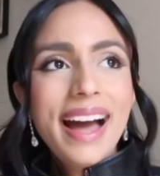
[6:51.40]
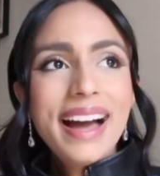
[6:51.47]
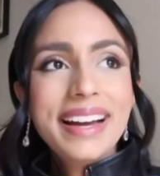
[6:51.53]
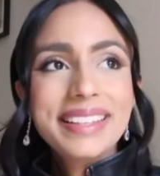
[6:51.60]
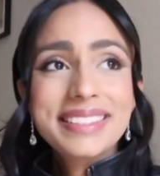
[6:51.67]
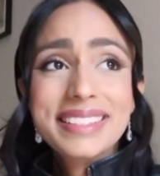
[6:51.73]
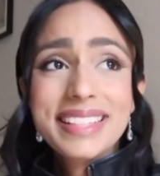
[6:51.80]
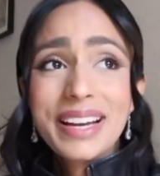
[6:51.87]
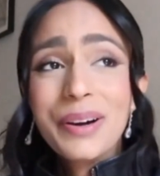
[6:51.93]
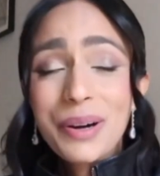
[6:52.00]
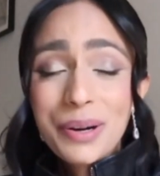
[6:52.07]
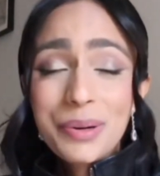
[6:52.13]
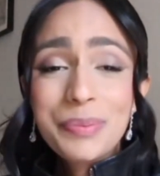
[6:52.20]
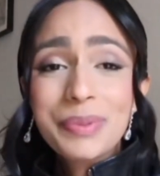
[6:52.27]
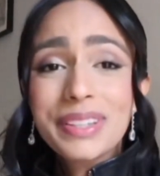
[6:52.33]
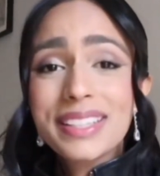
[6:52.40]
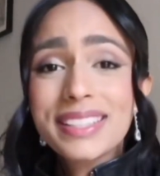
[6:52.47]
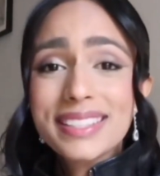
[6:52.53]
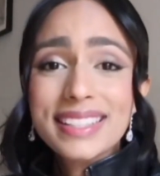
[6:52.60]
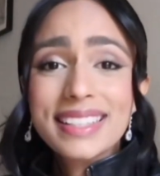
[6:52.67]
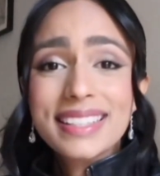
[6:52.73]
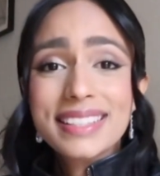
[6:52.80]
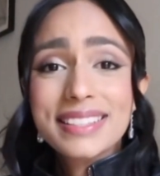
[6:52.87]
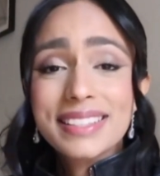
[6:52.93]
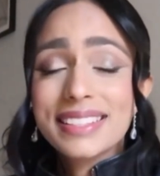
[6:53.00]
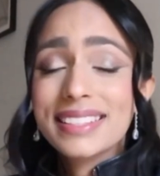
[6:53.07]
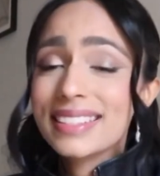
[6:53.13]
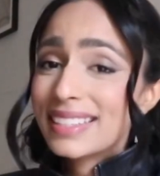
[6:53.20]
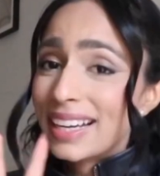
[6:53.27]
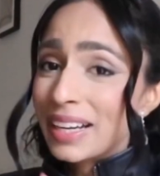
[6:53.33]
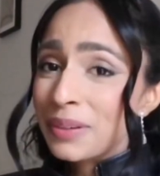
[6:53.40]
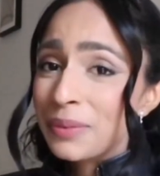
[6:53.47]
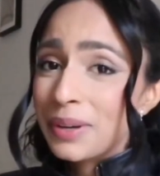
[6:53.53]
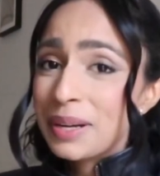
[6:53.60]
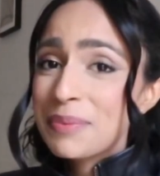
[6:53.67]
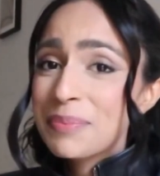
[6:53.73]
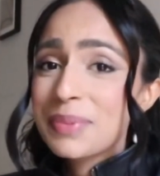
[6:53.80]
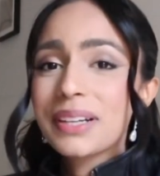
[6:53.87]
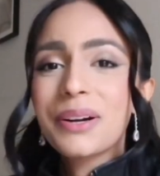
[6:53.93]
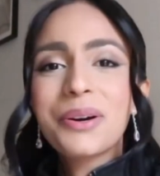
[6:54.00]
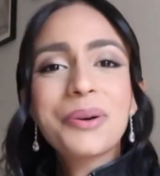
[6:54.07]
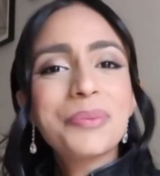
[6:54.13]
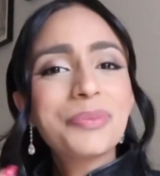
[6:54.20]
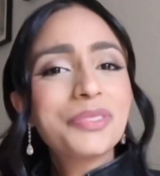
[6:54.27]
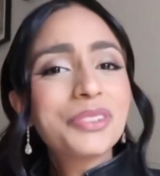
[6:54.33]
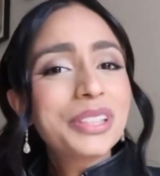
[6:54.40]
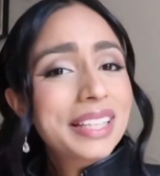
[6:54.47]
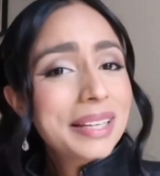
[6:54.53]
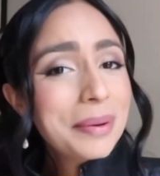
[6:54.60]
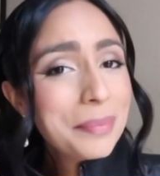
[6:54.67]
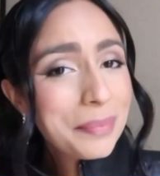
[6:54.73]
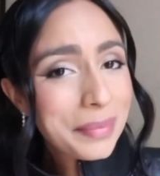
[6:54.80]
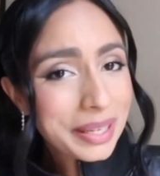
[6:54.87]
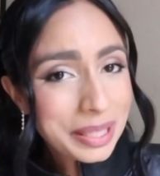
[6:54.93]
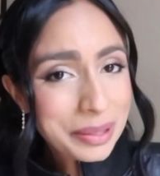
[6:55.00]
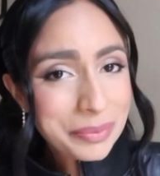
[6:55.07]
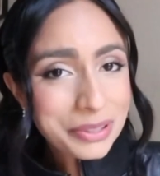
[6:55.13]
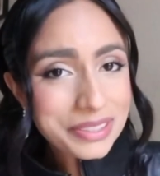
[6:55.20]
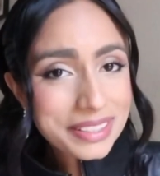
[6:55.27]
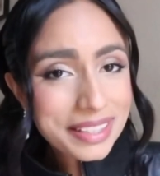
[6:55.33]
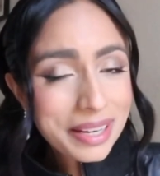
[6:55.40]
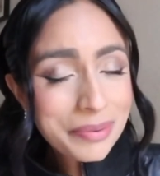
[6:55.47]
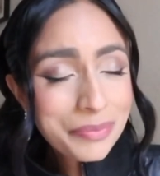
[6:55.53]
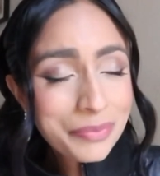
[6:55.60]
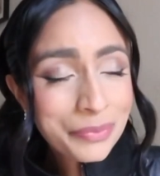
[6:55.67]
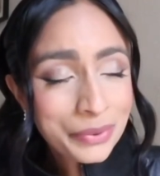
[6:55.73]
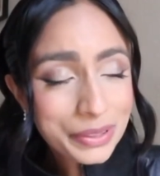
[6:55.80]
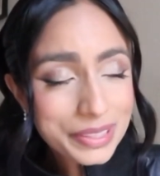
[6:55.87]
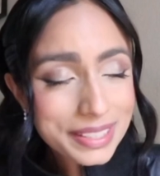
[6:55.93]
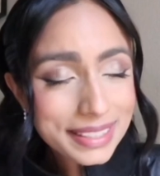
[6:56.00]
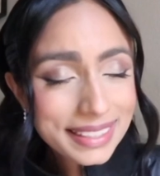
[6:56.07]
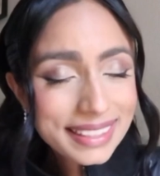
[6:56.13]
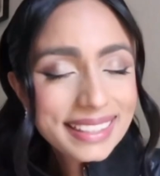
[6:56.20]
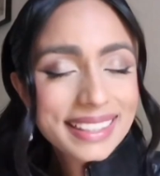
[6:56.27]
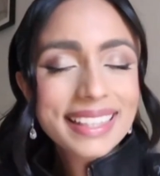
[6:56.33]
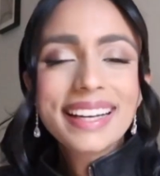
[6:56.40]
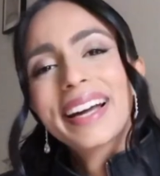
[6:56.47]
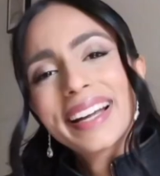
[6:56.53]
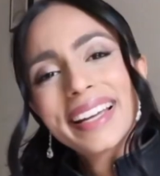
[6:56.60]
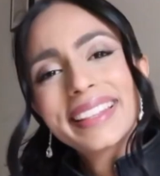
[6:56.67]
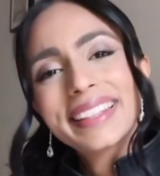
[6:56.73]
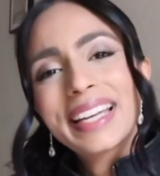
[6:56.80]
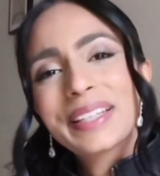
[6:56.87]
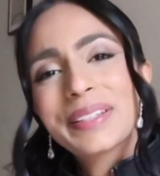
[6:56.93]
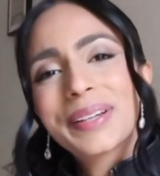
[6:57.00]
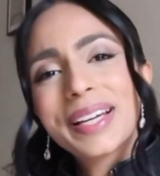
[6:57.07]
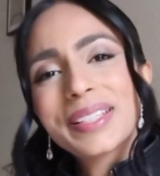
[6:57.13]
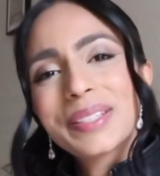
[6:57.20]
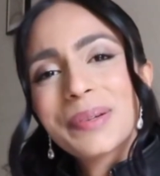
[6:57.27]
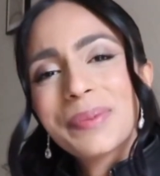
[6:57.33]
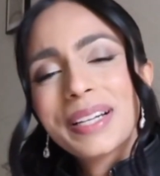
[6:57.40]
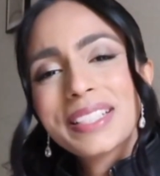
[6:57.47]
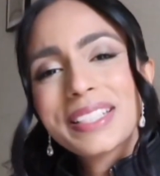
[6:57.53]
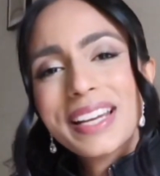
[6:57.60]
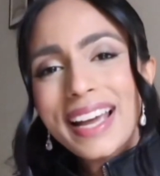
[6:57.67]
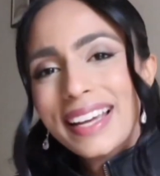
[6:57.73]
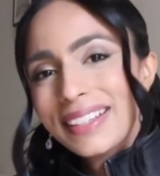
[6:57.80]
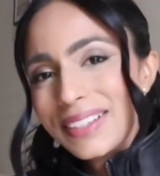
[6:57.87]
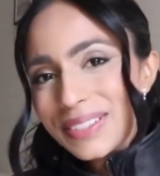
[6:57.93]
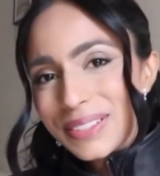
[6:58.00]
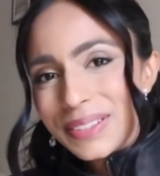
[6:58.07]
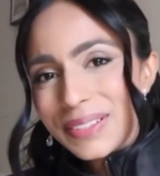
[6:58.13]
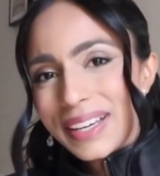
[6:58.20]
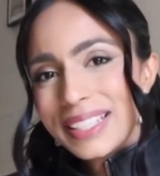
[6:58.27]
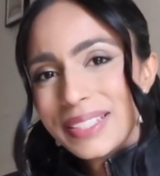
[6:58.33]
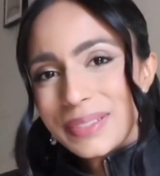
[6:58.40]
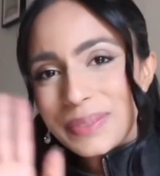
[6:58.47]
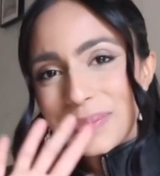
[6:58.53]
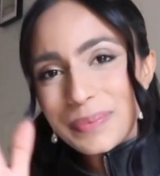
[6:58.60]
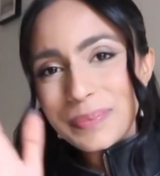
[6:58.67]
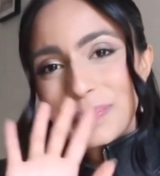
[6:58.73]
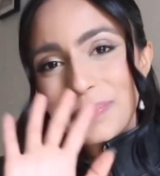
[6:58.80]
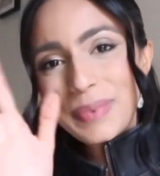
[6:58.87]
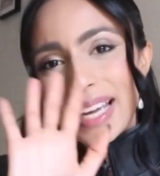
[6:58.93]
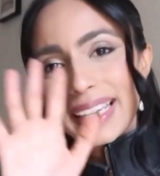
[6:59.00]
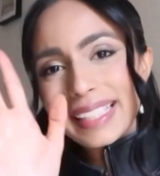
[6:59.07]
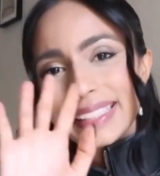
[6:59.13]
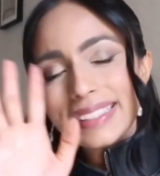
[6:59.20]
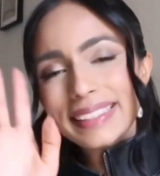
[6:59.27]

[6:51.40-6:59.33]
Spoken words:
And I hope this is the second one, but hopefully many more to come. We'll see. Again, thank you guys so much, and I'll see you guys soon. Bye.